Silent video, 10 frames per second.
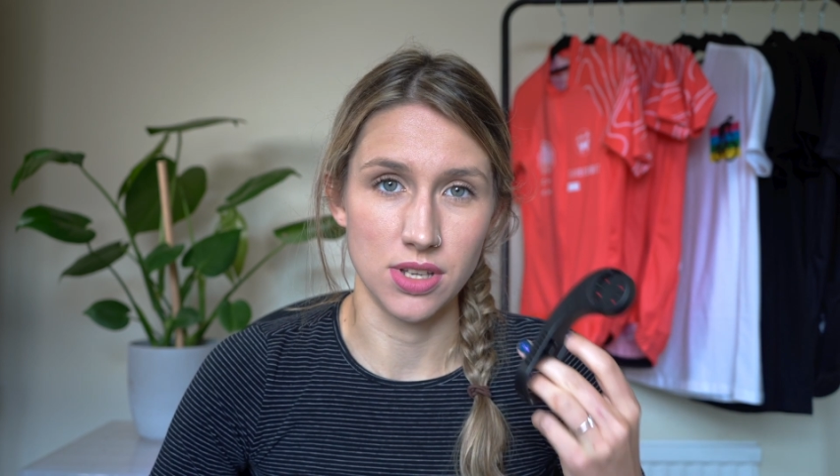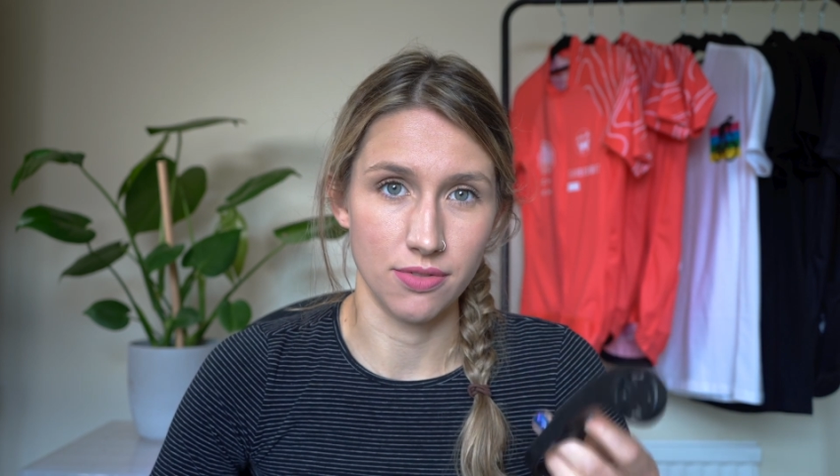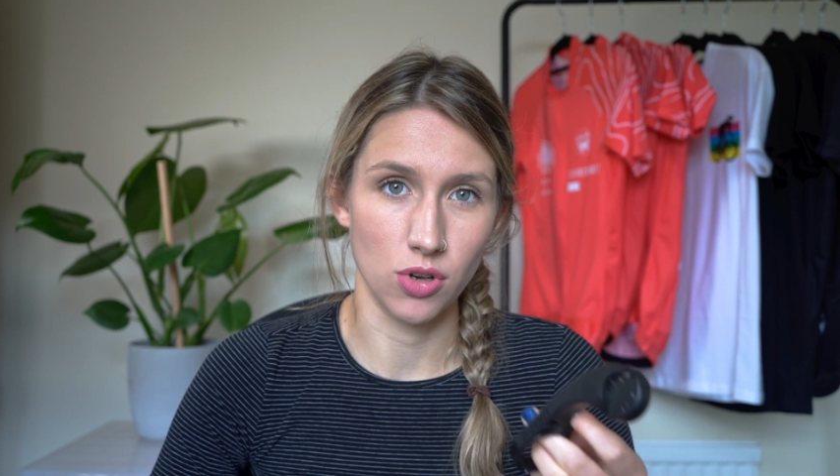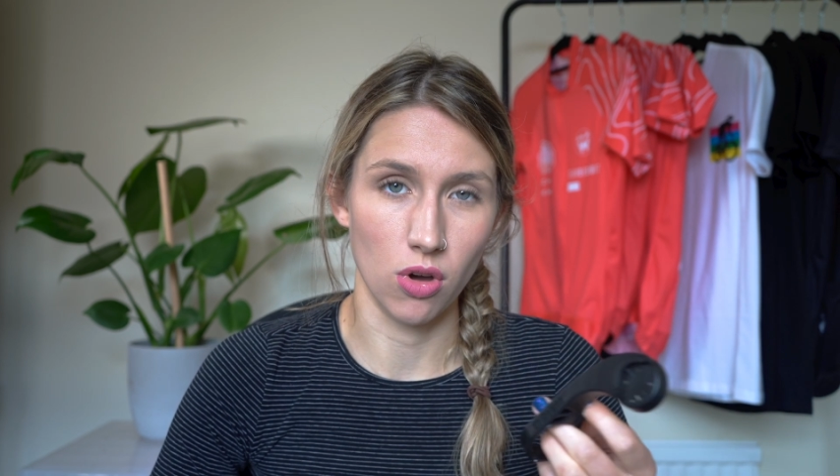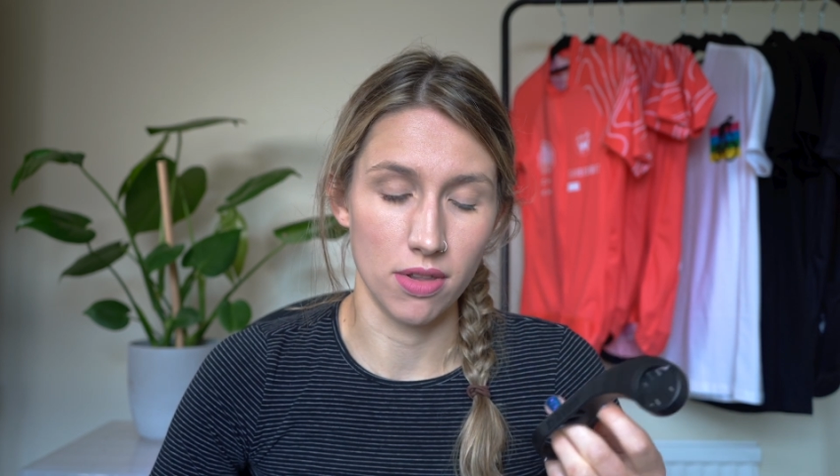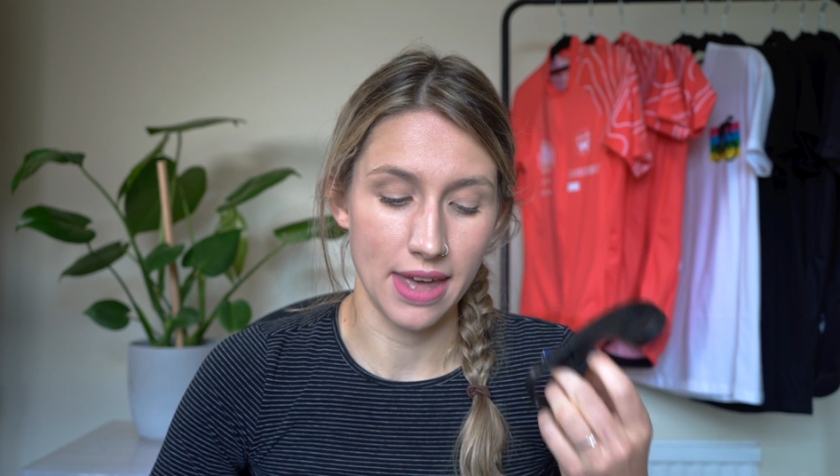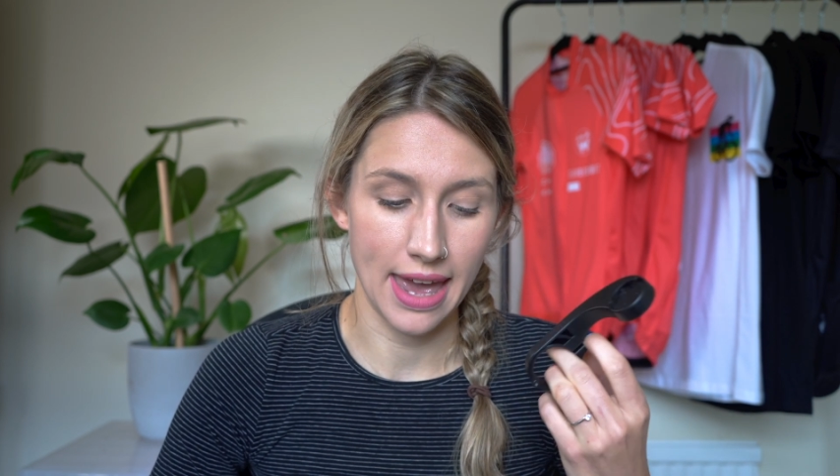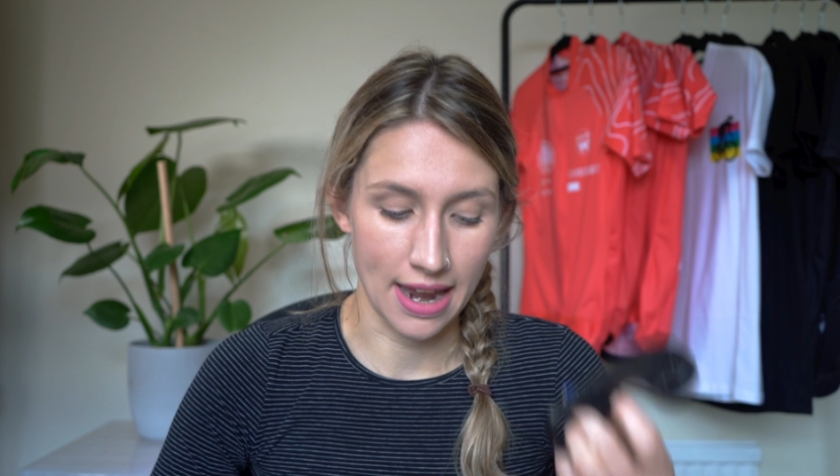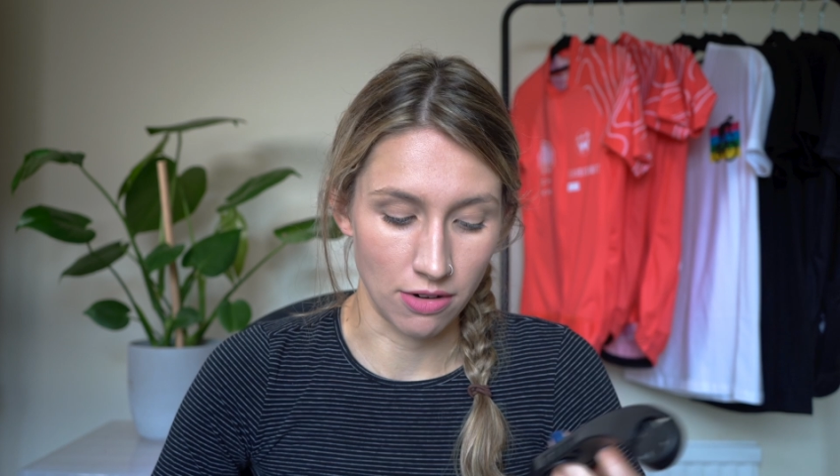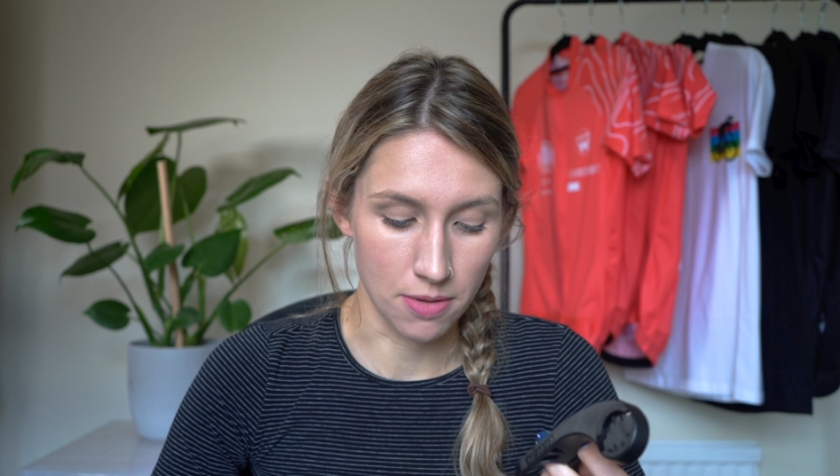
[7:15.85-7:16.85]
I've got the
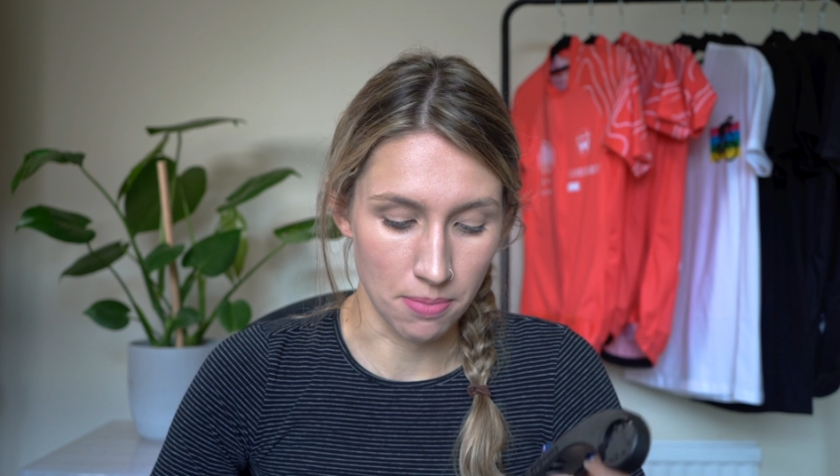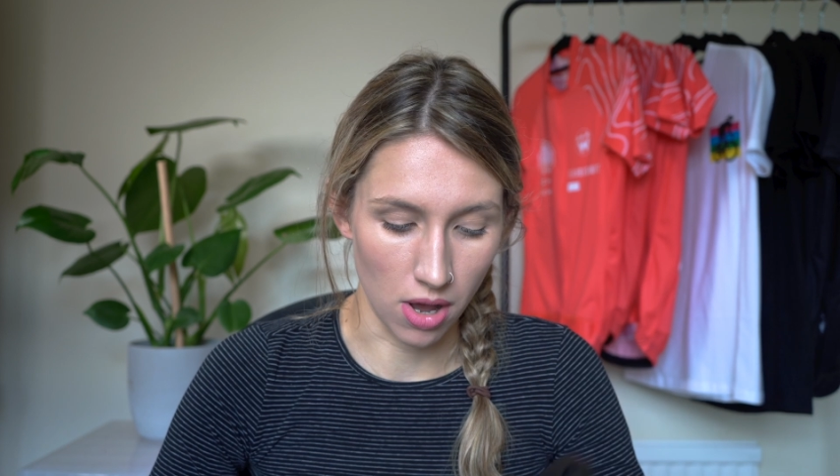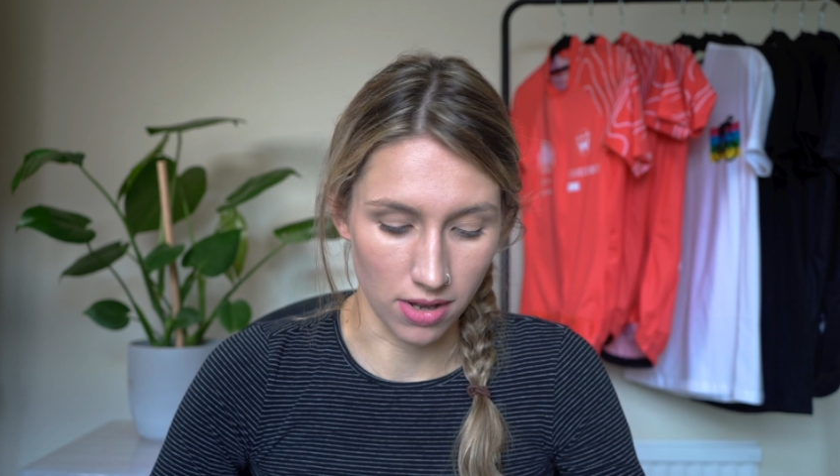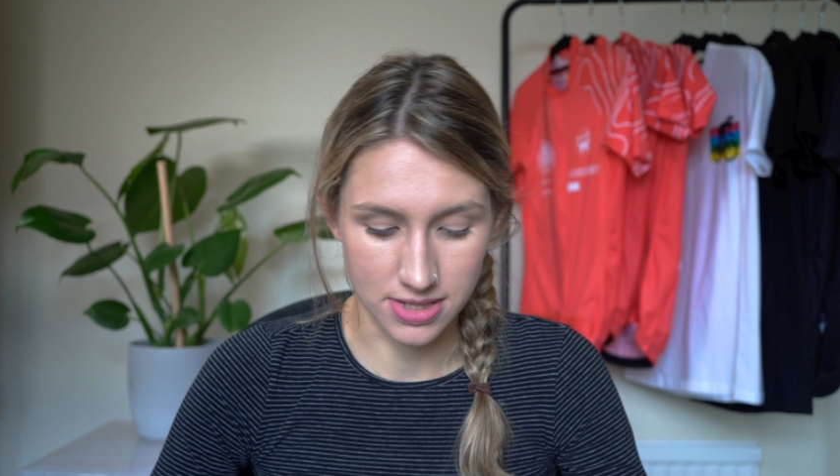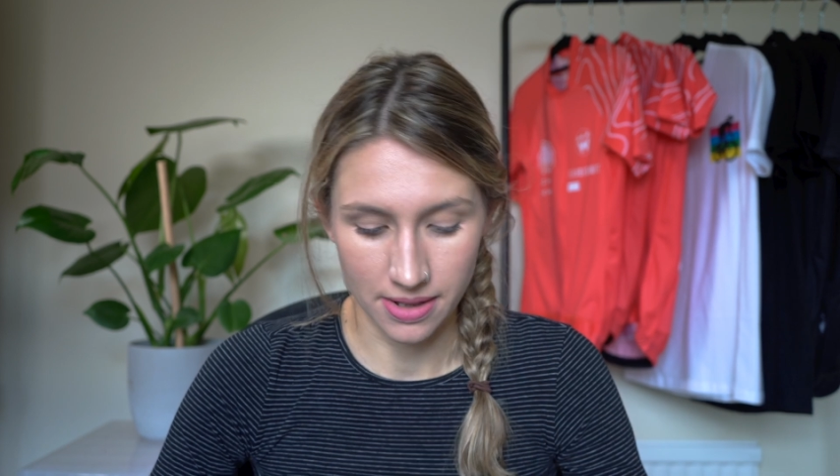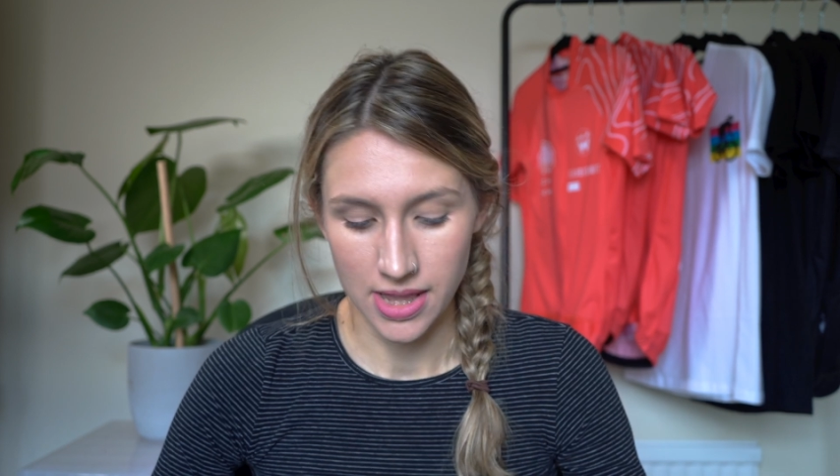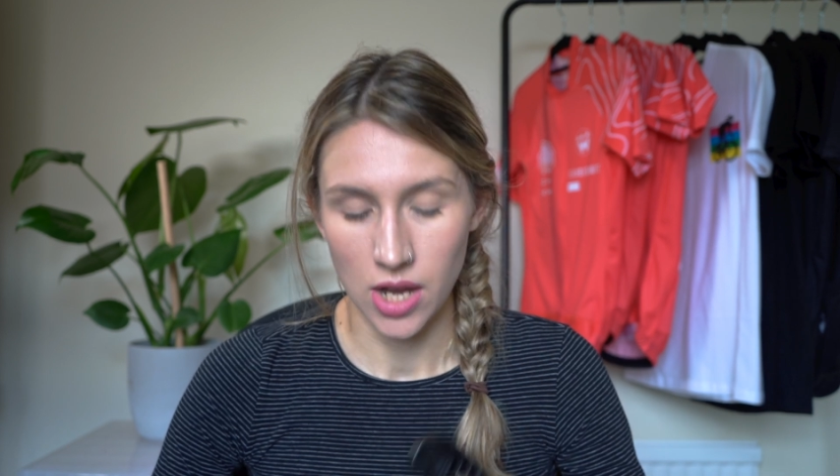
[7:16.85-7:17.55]
aero bars,